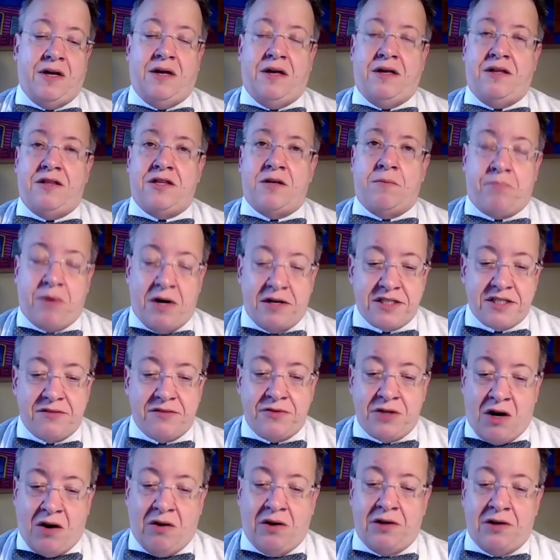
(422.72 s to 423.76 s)
The buzz of
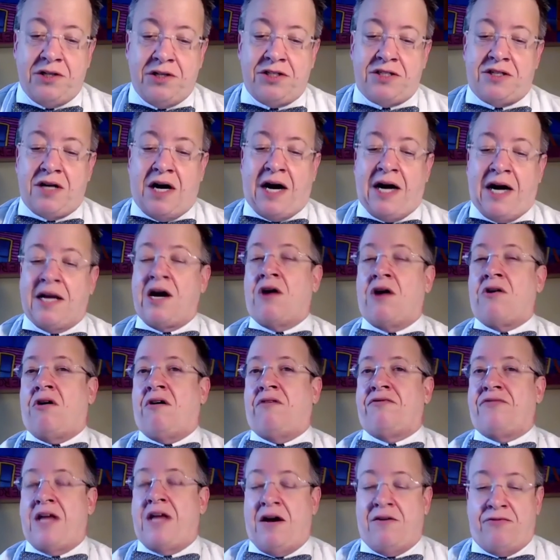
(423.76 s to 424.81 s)
knowledge I got off
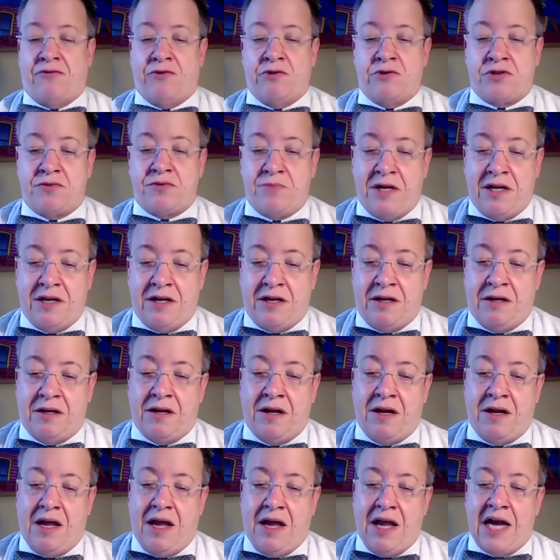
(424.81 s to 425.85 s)
that first meeting
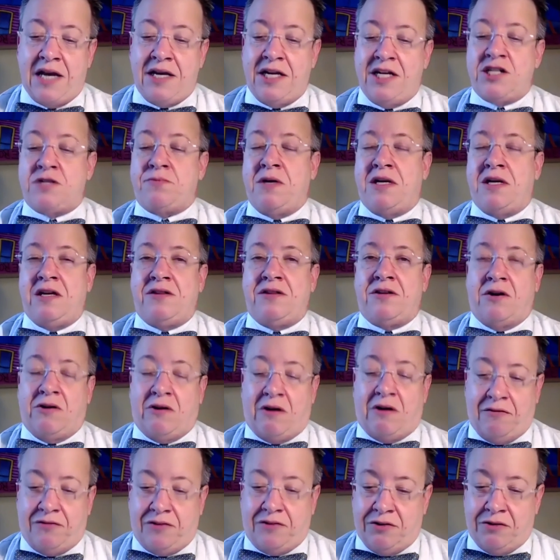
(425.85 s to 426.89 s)
and each meeting
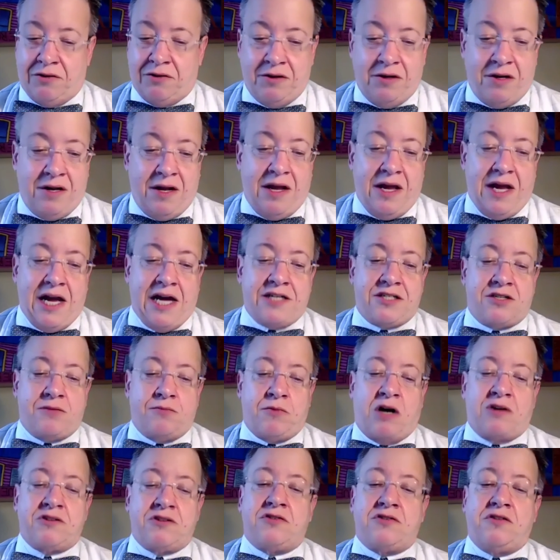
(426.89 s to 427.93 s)
thereafter has
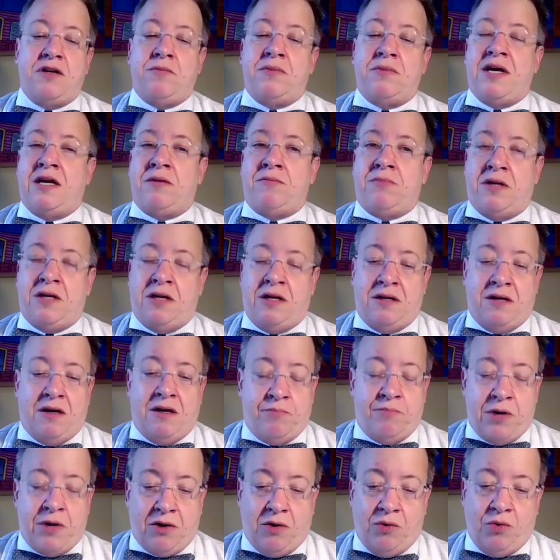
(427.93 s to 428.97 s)
demonstrably made me a
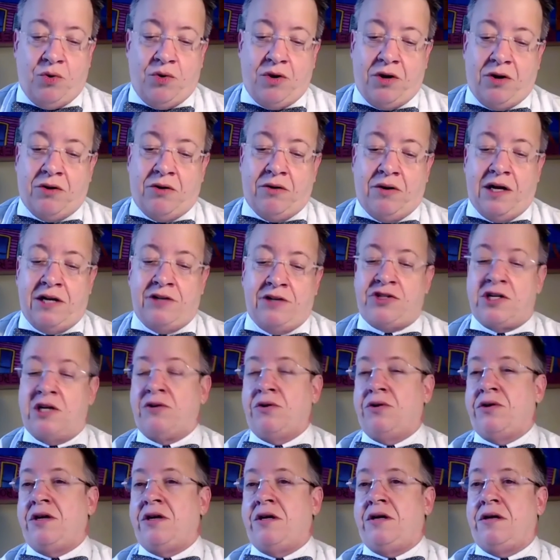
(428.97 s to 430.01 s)
better lawyer, and
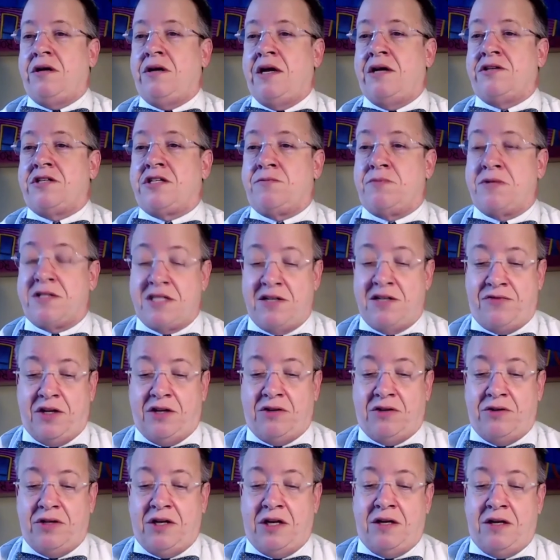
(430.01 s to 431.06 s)
generally and
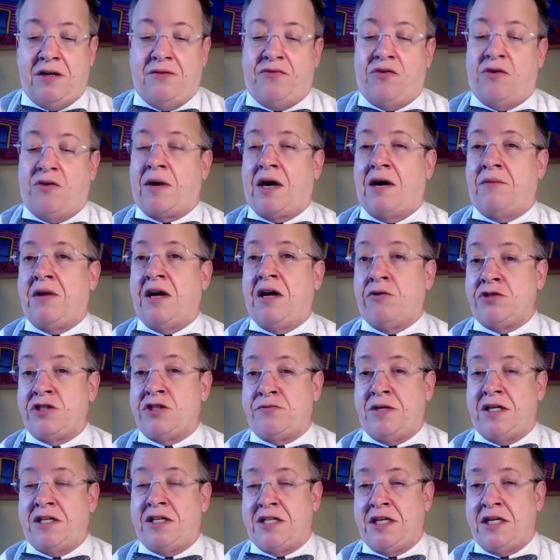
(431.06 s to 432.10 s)
specifically for my
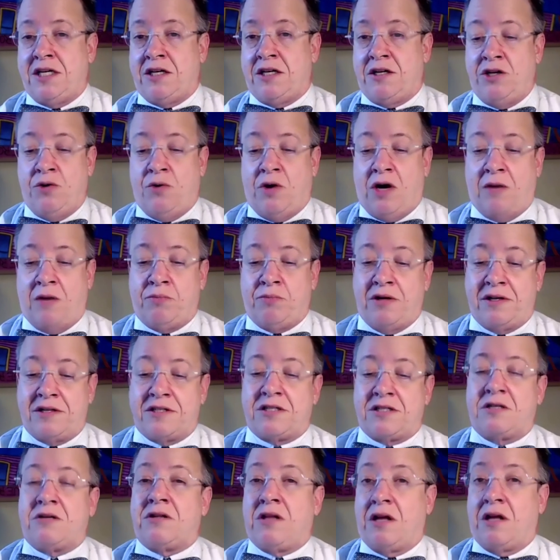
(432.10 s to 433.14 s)
LGBTQI plus
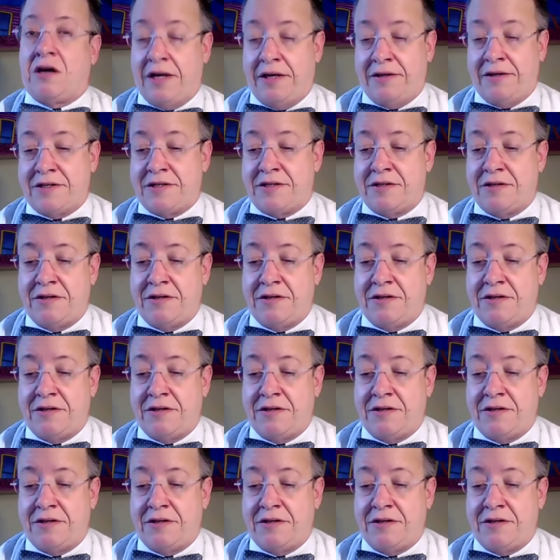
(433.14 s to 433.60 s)
clients.